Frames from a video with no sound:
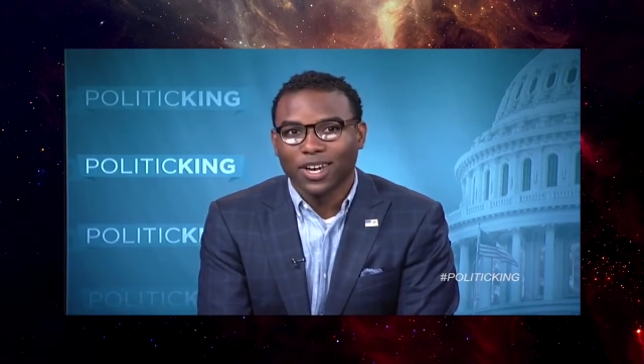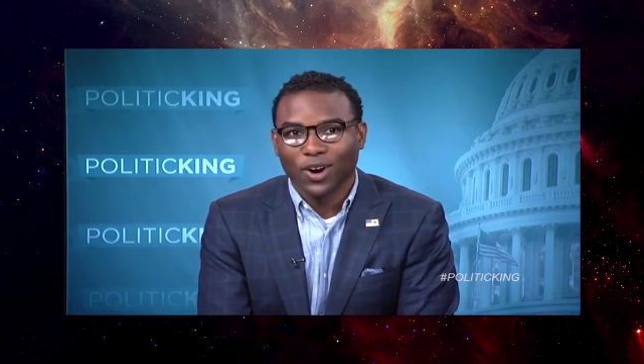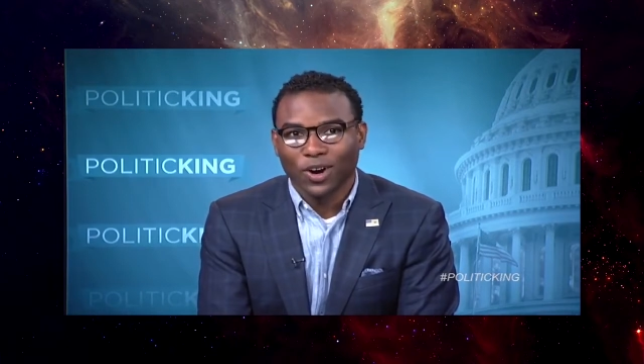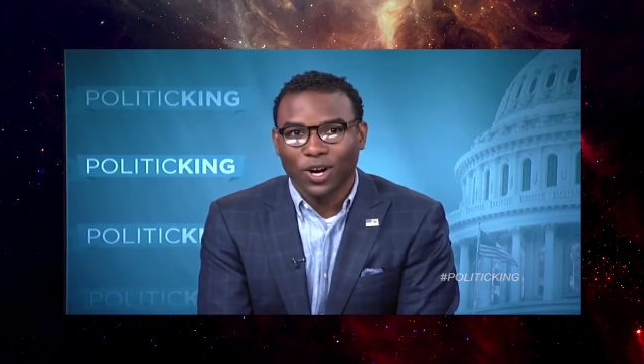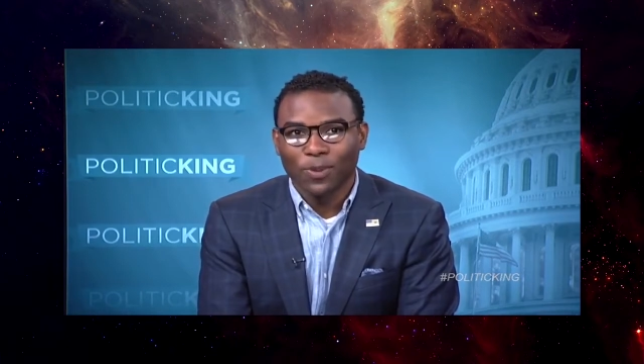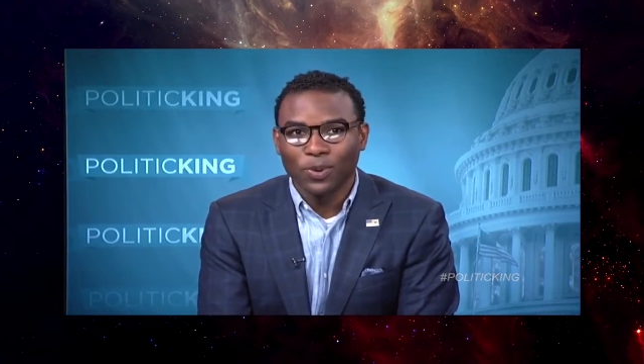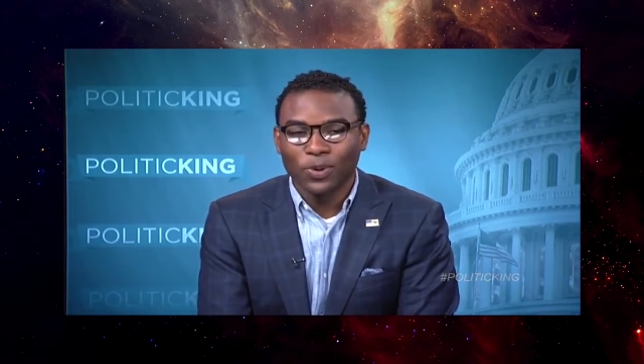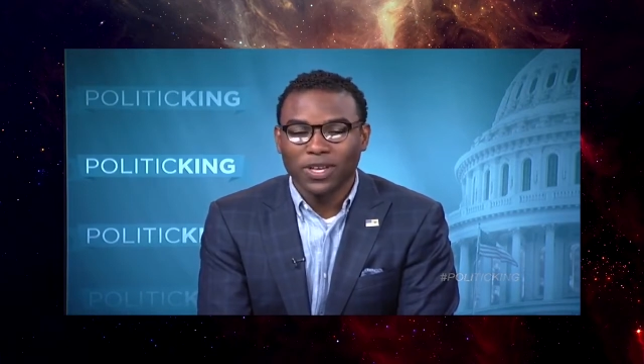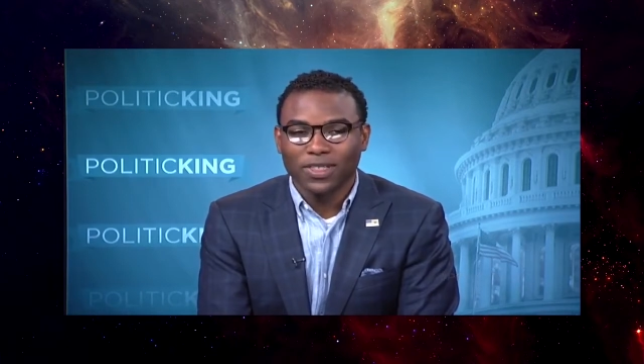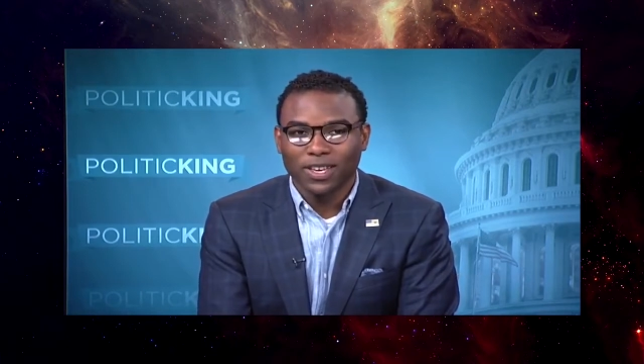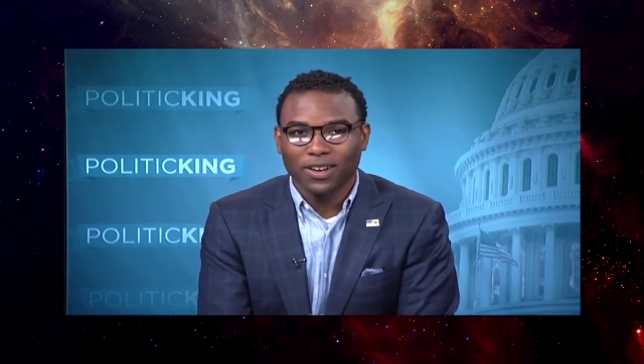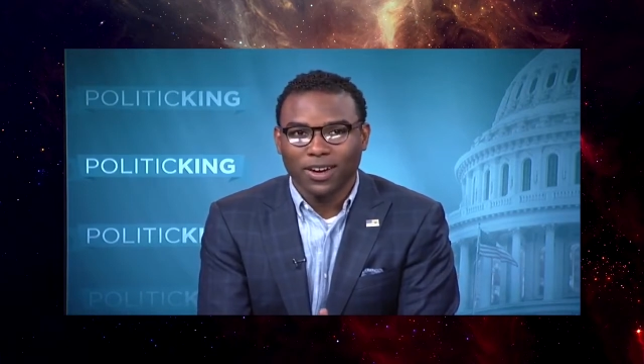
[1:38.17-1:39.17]
or kabuki
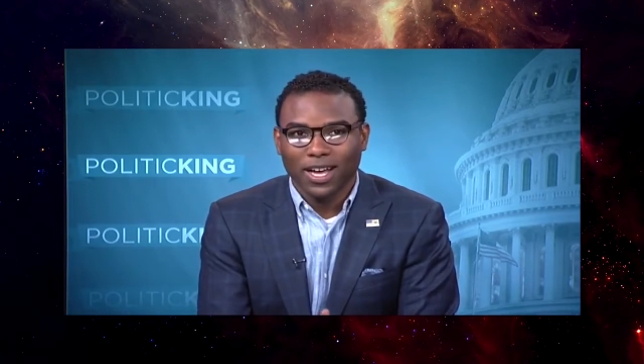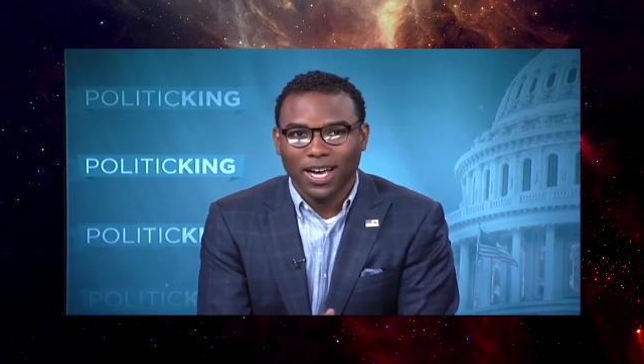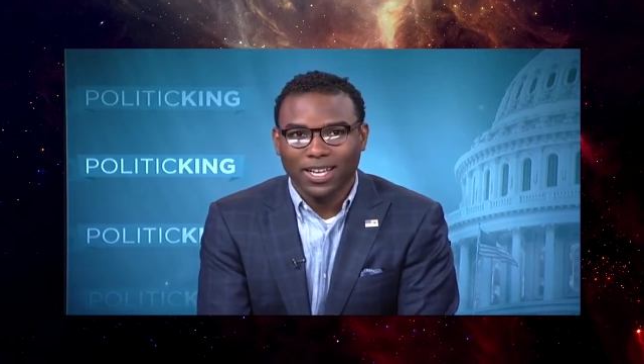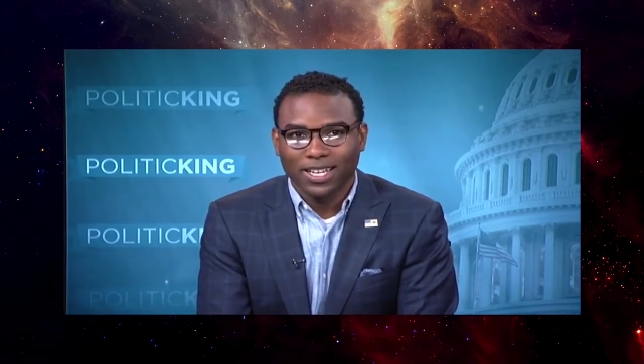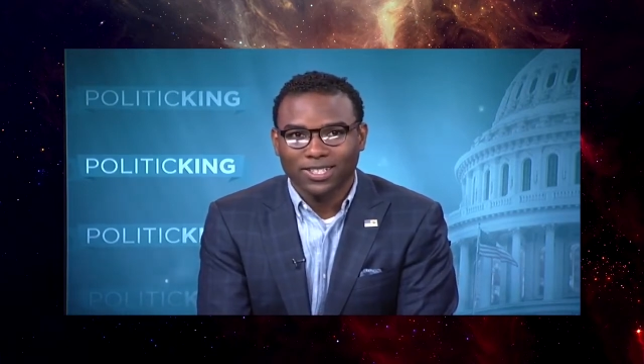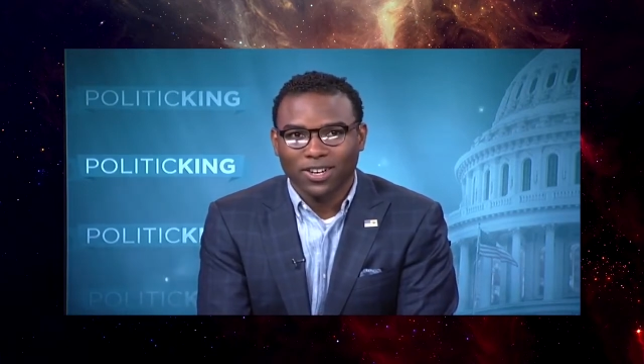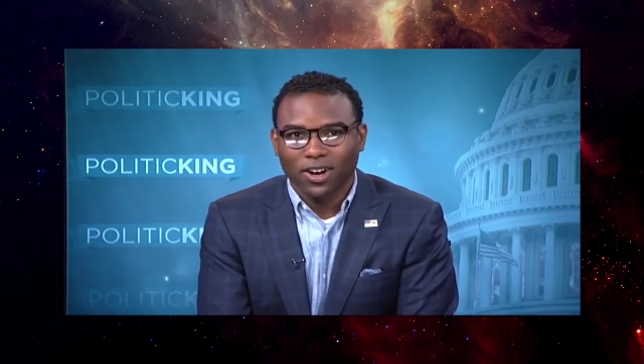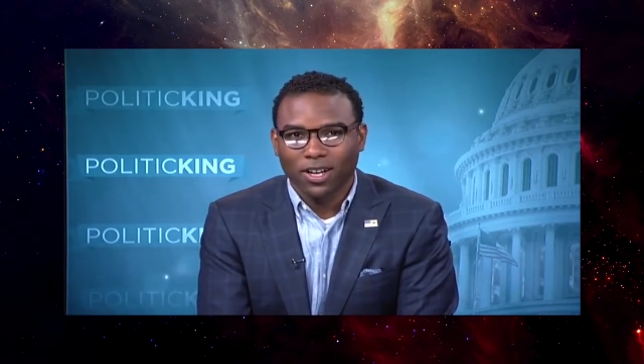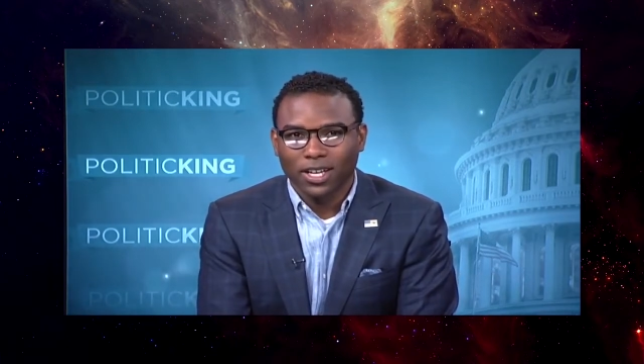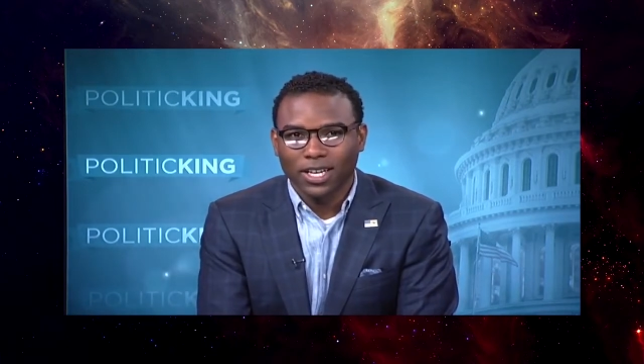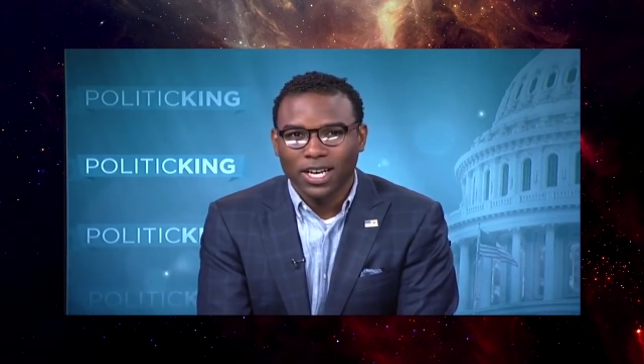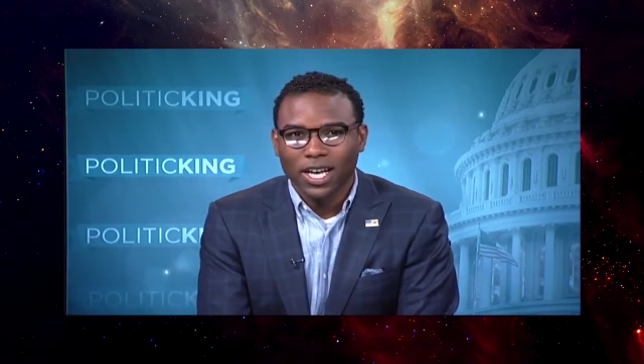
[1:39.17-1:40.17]
theater, like I like to call it.